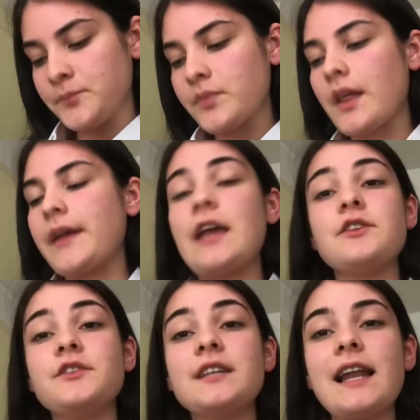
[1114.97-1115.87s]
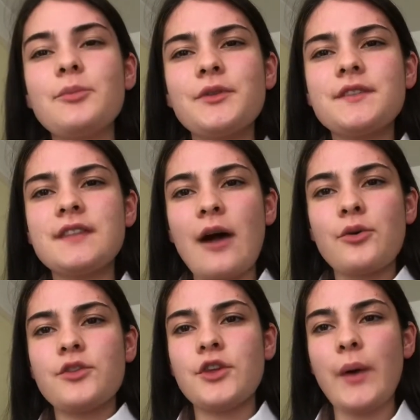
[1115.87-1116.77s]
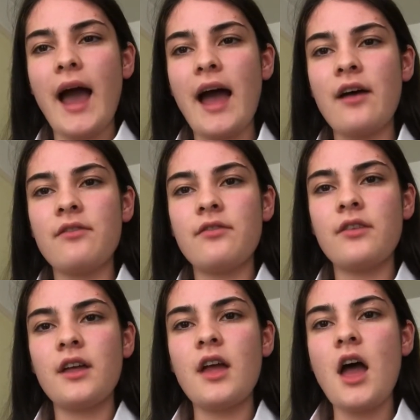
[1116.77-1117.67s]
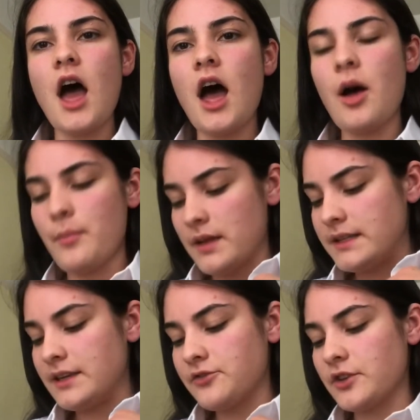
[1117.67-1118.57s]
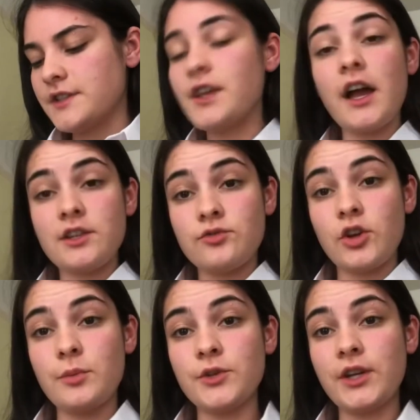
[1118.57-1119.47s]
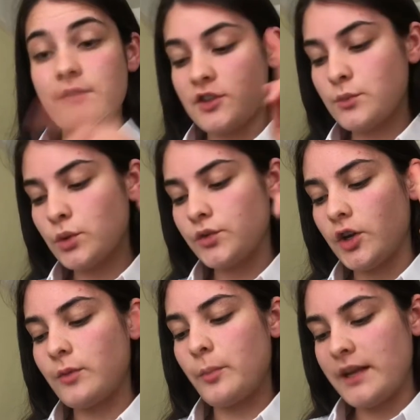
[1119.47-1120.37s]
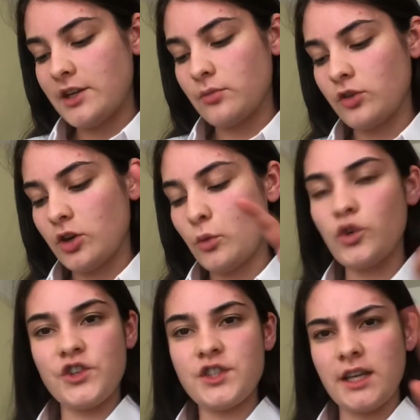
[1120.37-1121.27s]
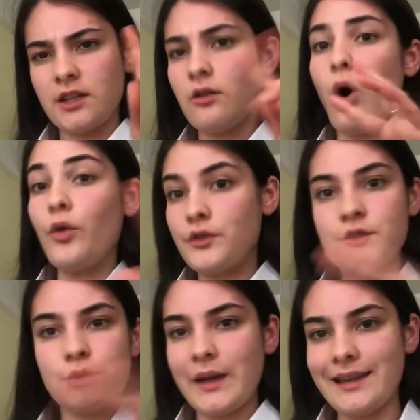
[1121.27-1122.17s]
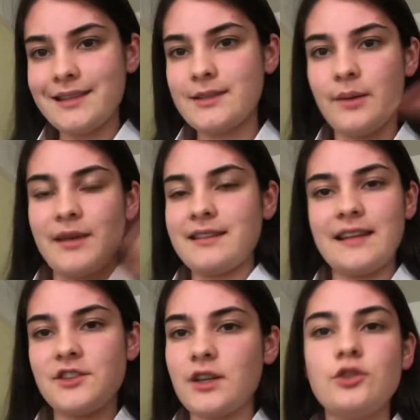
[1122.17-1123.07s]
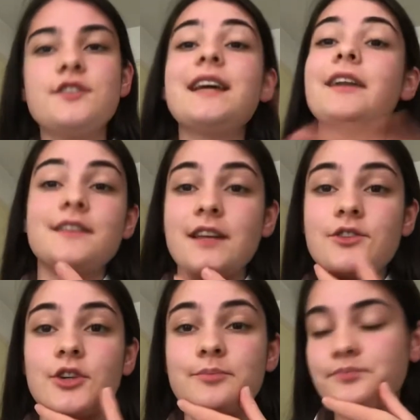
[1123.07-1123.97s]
Okay, so for Talybont South, you have different sized rooms. So you can have a small room, a medium room, or just like an ensuite. So I'm guessing that's like a standard size room.